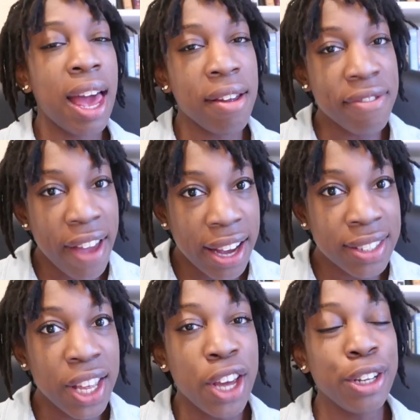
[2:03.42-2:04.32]
that
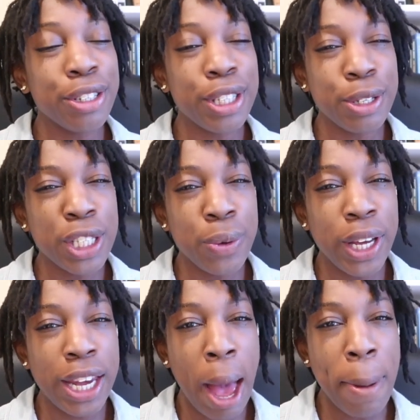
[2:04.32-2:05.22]
affects your
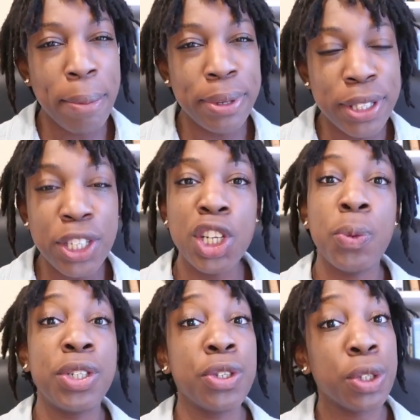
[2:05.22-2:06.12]
socioeconomic position,
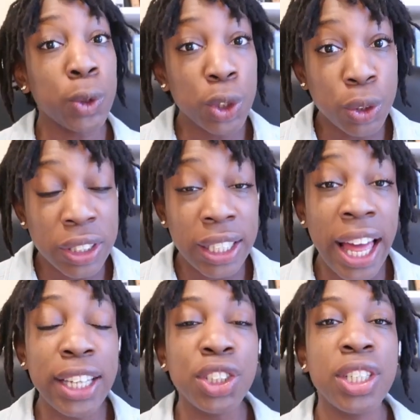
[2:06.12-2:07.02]
which is social
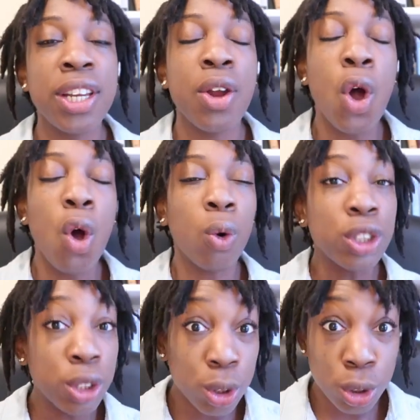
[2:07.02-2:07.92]
selection or
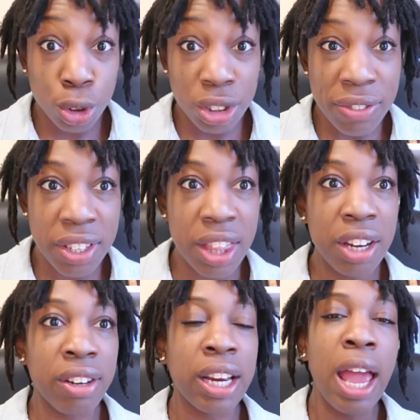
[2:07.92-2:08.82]
social drift
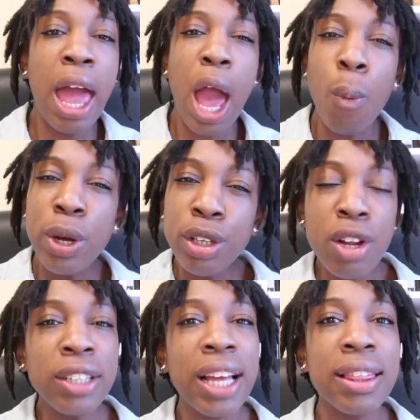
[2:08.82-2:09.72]
theory. And we
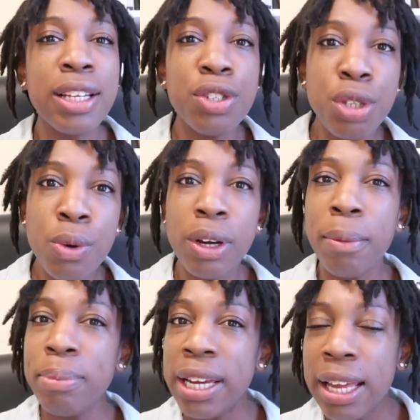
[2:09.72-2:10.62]
looked at these two
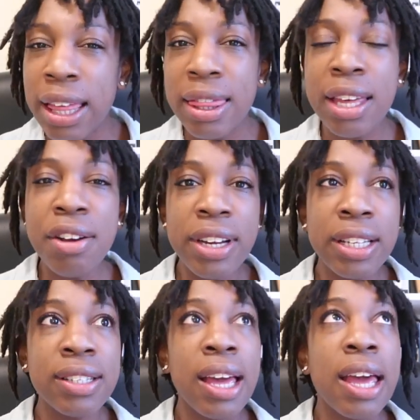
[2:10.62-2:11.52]
competing
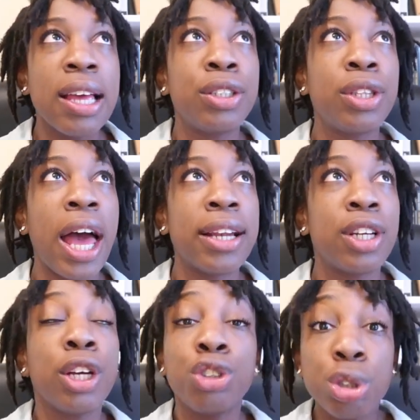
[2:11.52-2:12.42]
theories
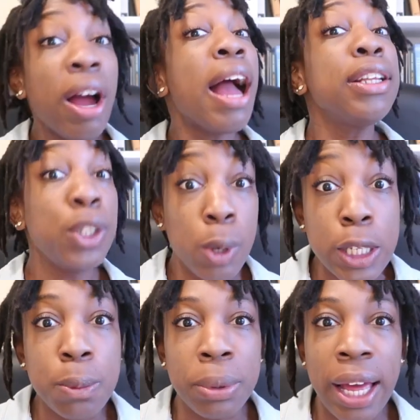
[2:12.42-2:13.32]
that try to
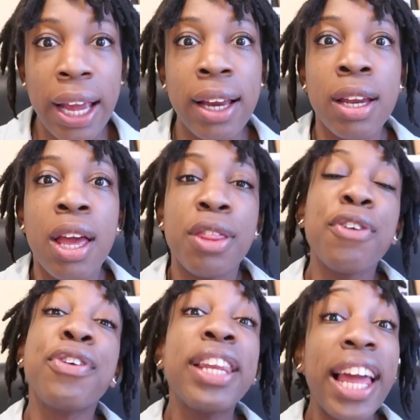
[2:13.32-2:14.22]
explain
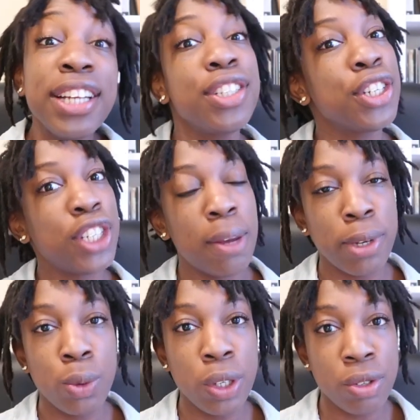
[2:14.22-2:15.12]
the relationship
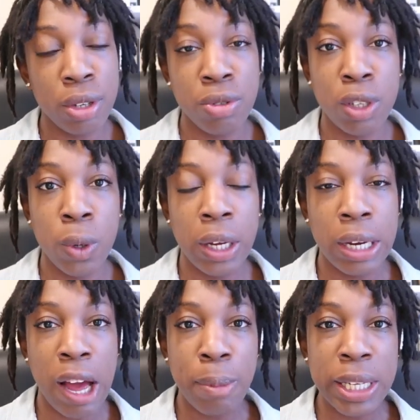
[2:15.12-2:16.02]
between
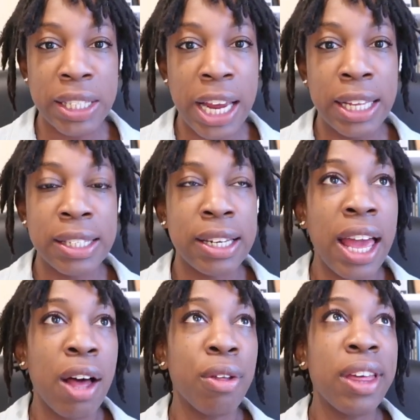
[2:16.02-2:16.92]
socioeconomic status and
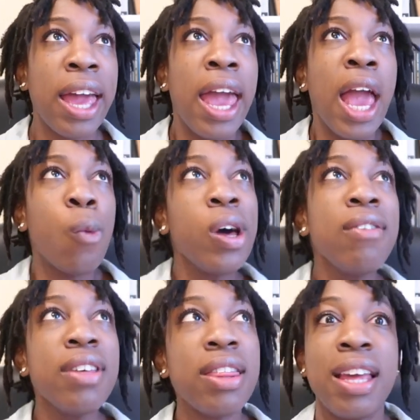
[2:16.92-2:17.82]
health. And one
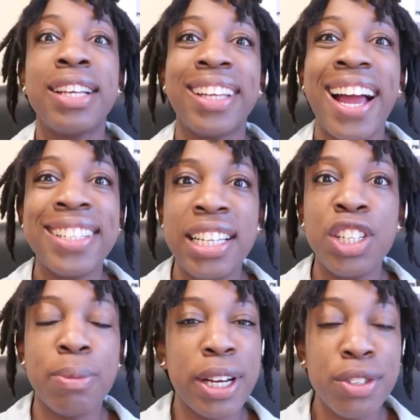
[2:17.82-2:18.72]
of the things that I
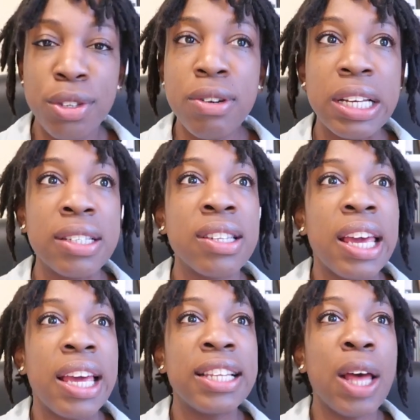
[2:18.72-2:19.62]
teach my students
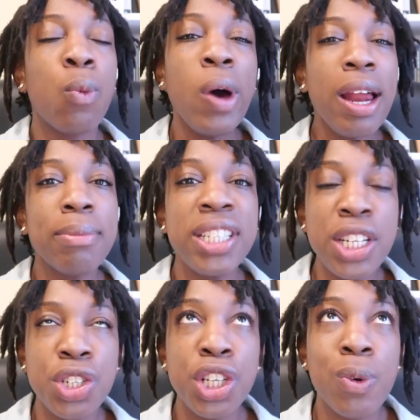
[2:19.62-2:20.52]
is that what I'm
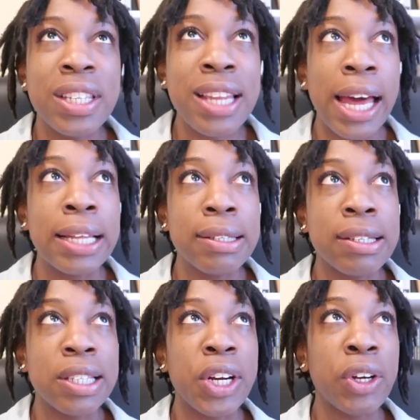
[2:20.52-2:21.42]
teaching you is not
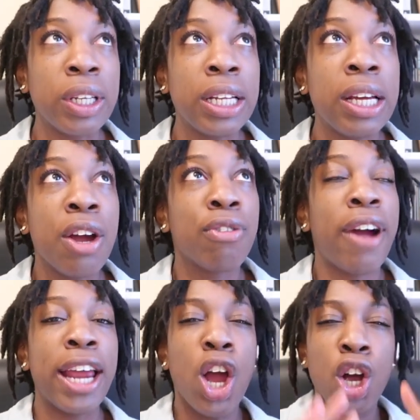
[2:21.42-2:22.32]
necessarily,
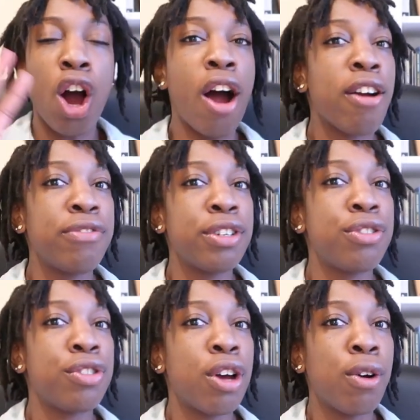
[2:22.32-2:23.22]
right, carved
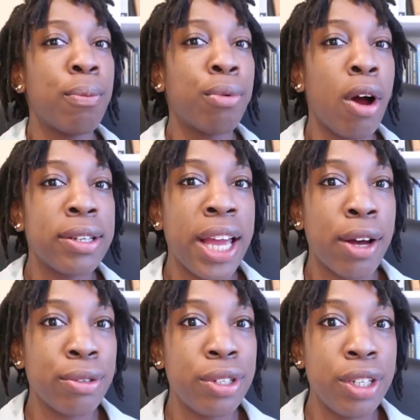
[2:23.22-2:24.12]
in stone, brought
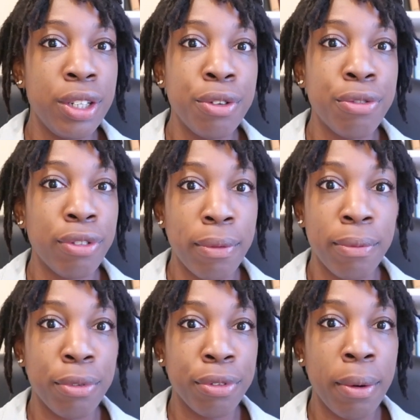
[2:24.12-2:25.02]
down to you
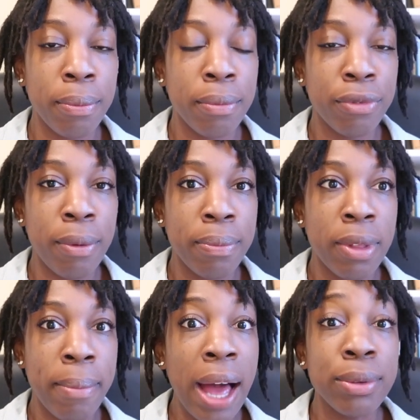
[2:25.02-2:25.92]
from
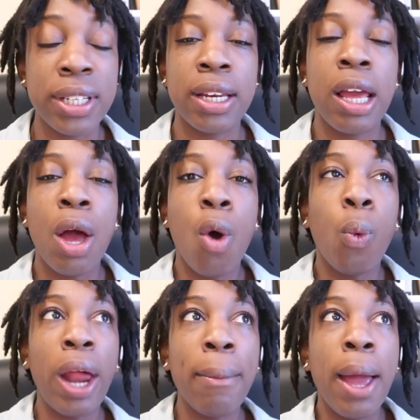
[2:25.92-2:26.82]
the mountain.
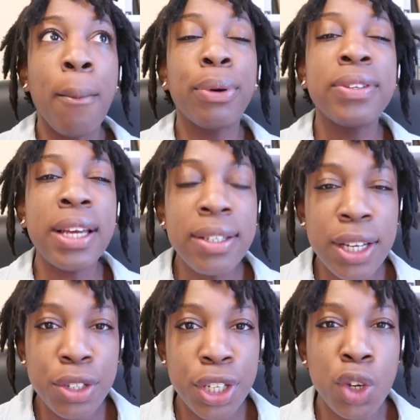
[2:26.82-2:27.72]
What I'm
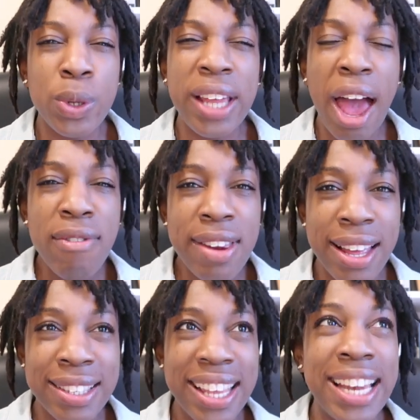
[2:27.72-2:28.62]
presenting to you is
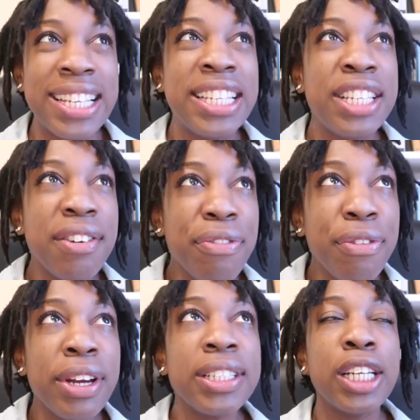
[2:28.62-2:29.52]
evidence and
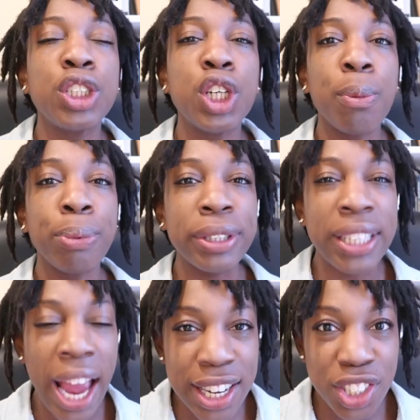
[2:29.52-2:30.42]
different
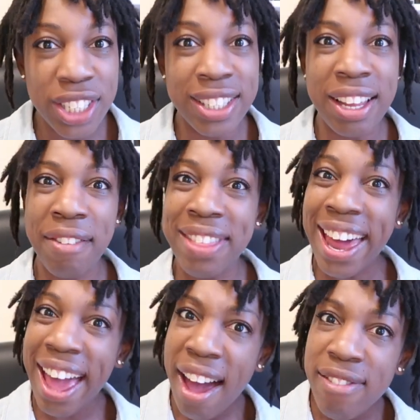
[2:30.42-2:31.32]
interpretations of
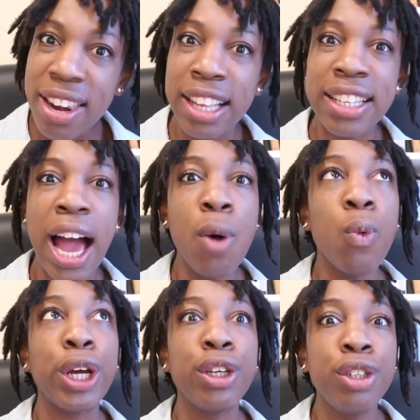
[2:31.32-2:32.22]
that evidence. I
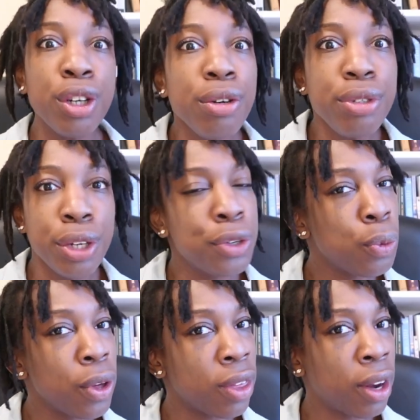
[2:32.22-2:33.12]
want you to do
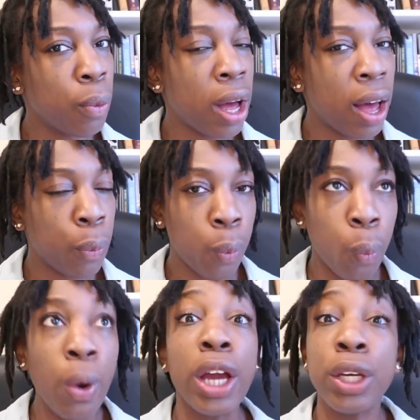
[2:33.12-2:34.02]
with it
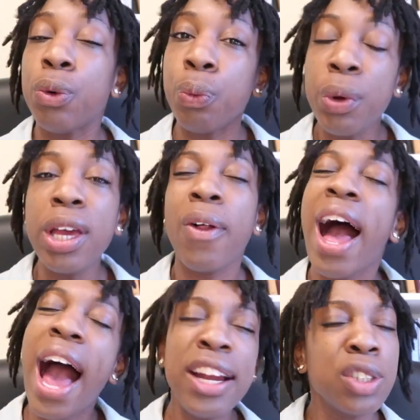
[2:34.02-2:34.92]
what you
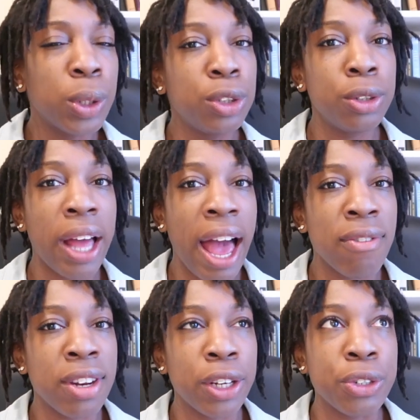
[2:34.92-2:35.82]
will. I just want you to
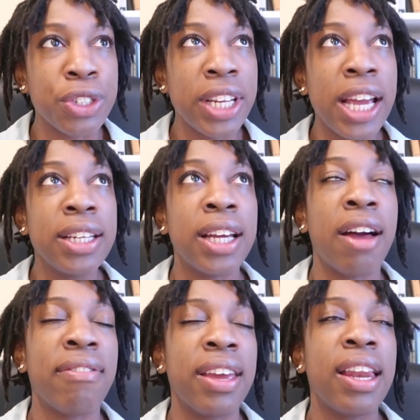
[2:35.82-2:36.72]
have an understanding
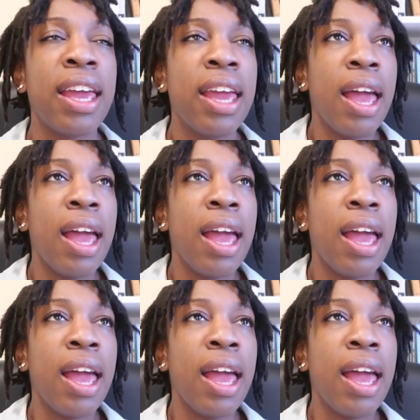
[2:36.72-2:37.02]
of it.